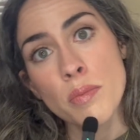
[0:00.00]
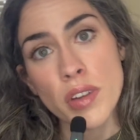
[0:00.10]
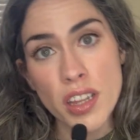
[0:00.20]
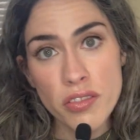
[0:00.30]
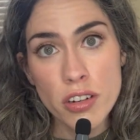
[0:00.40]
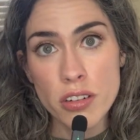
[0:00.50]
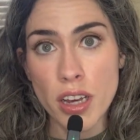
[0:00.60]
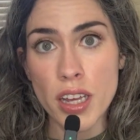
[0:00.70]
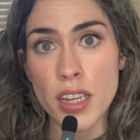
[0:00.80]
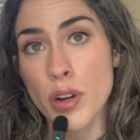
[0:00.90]
but if you're
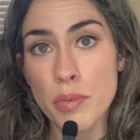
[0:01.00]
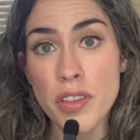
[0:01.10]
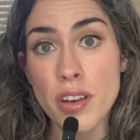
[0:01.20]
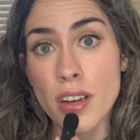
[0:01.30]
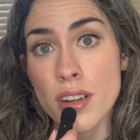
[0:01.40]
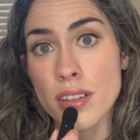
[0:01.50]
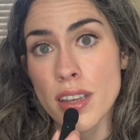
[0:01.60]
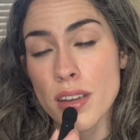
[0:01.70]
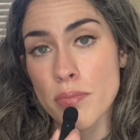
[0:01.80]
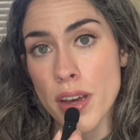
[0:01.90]
not, Realmathon is
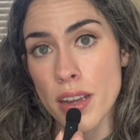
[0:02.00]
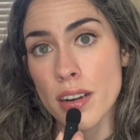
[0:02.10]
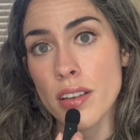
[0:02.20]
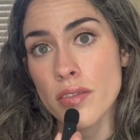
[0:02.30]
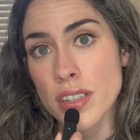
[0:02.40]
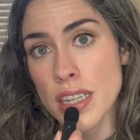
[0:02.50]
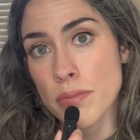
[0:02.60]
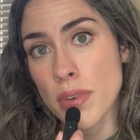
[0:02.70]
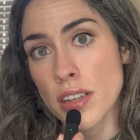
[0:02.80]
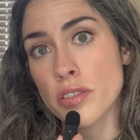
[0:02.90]
a competitive
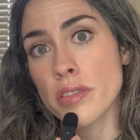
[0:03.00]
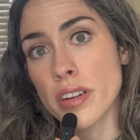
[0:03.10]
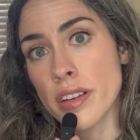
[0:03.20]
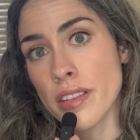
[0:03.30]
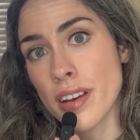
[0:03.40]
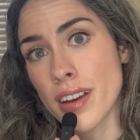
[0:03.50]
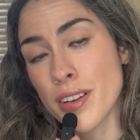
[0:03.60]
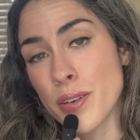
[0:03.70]
team-based readathon